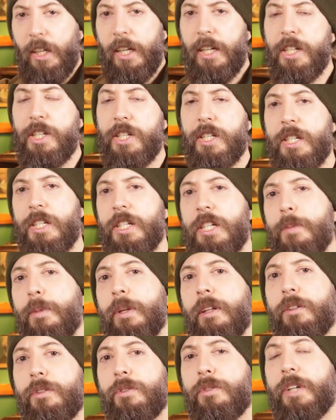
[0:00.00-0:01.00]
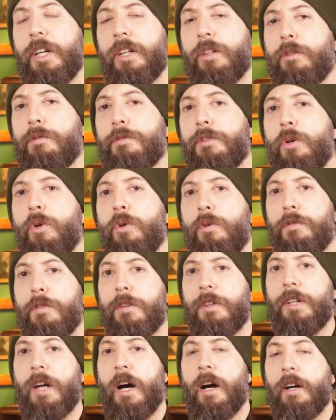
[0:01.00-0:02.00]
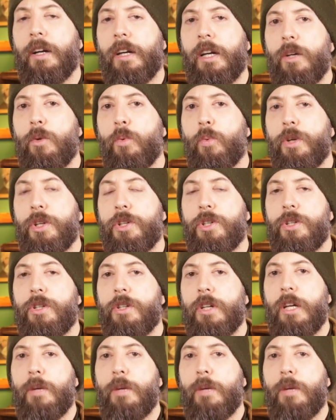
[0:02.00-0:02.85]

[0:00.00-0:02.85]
is similar to that of the Hurfadnar, in which,